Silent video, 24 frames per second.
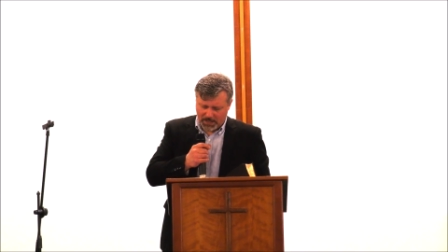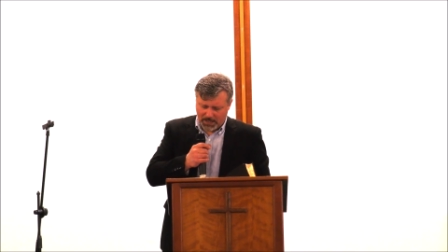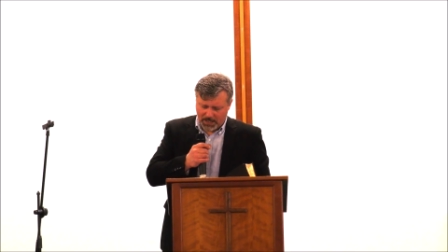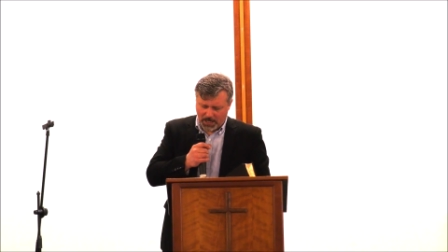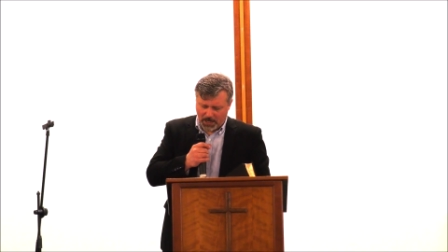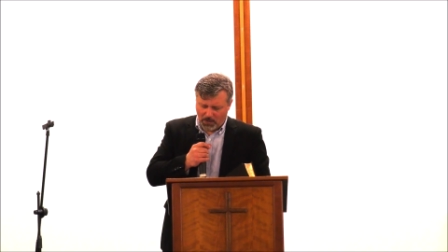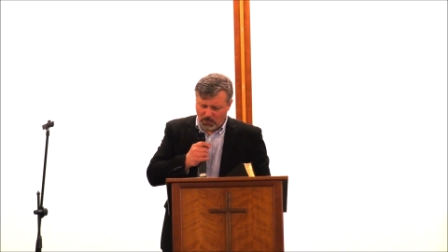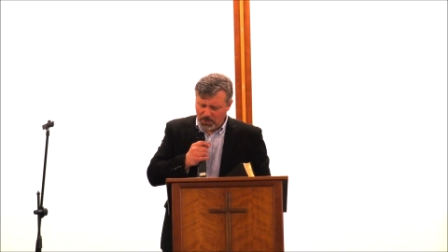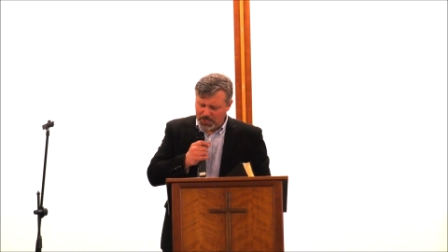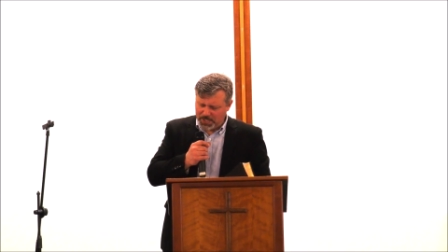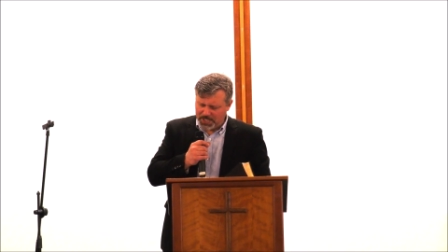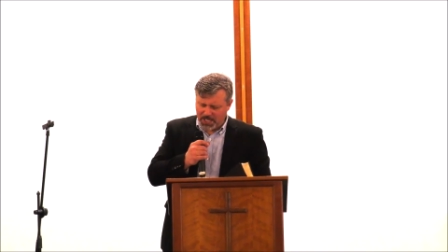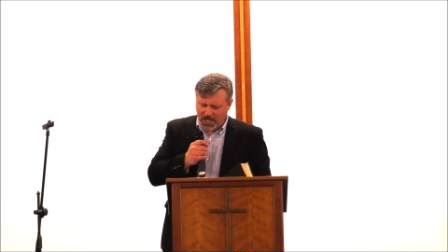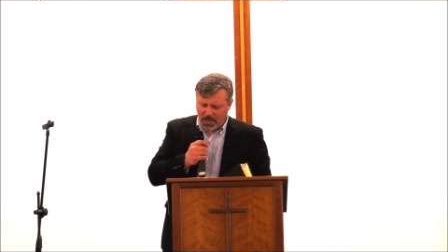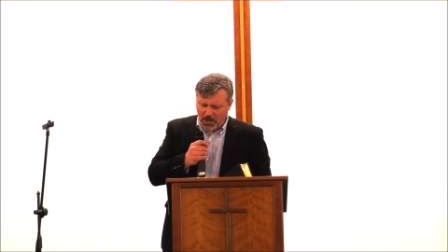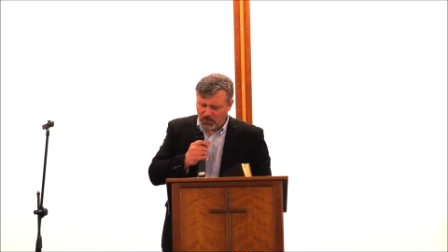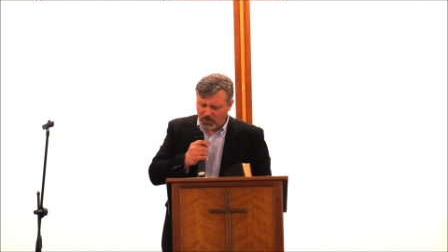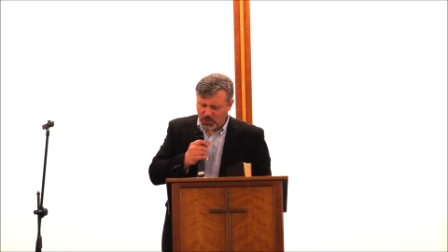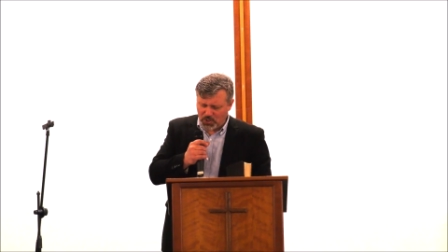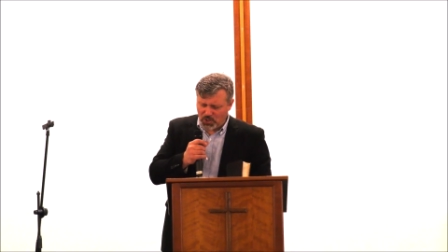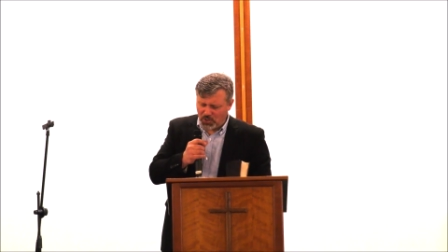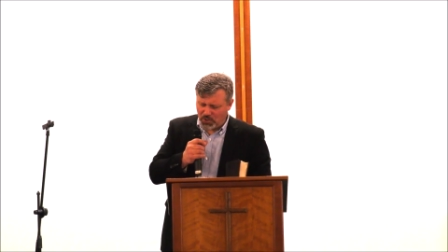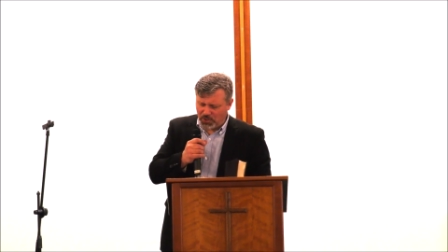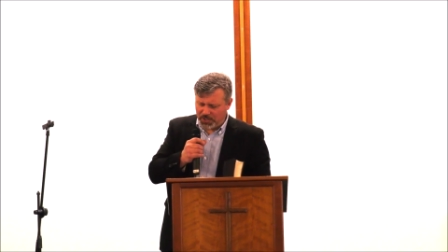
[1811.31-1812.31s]
how we see
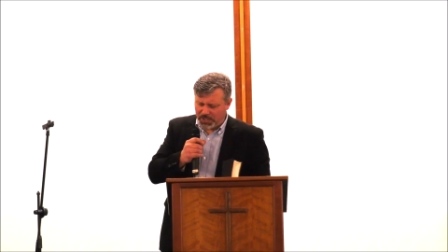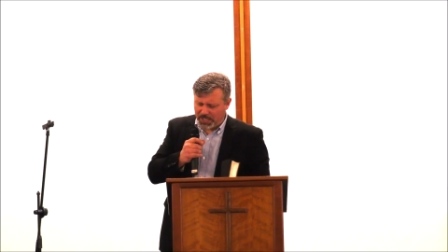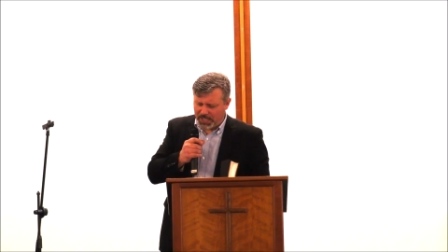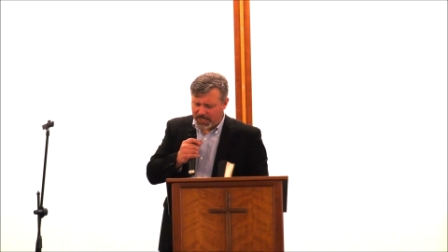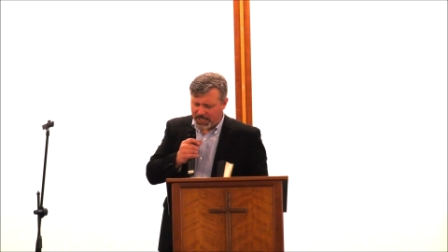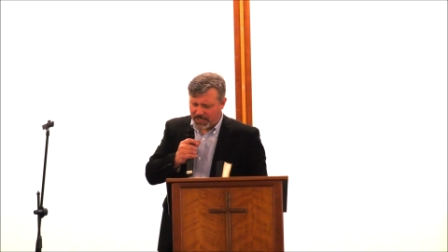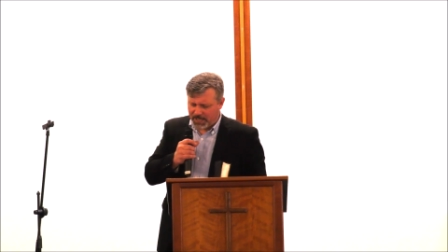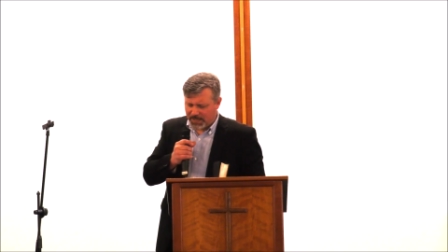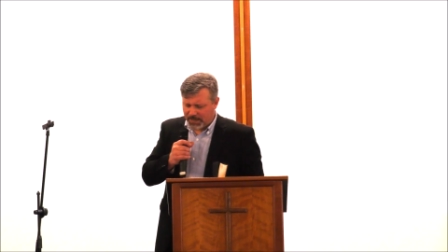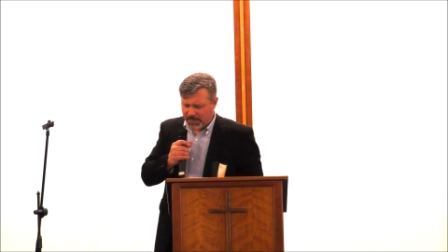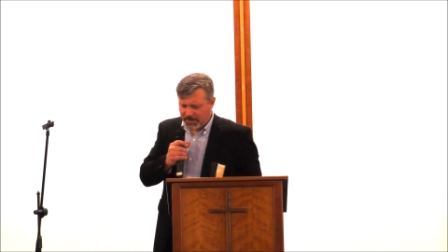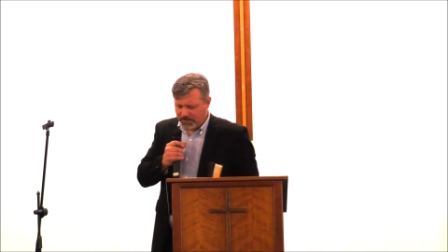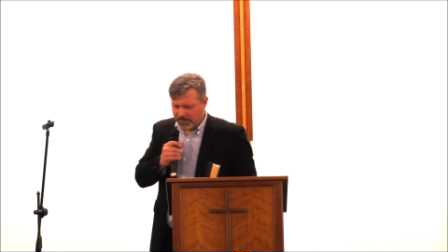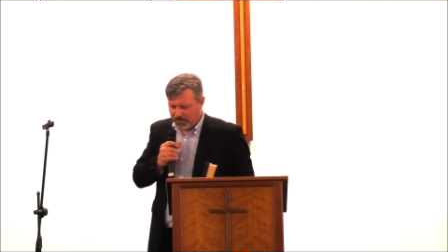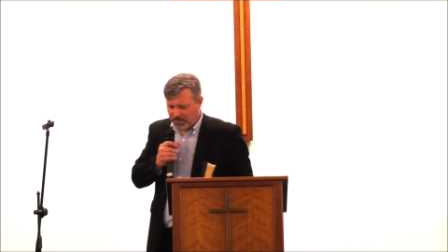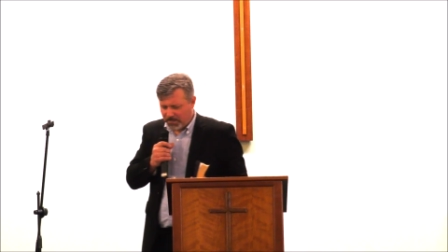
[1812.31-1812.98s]
our journey.